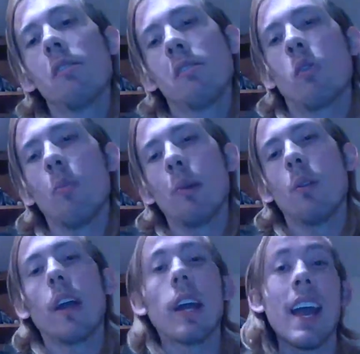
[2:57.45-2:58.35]
the Scorpio
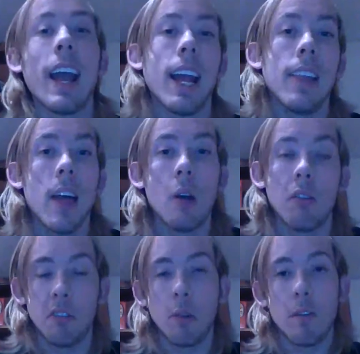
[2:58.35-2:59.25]
like 8th house
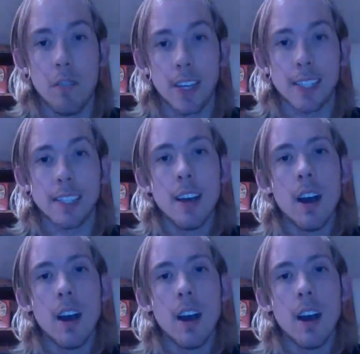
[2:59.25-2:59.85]
sort of things.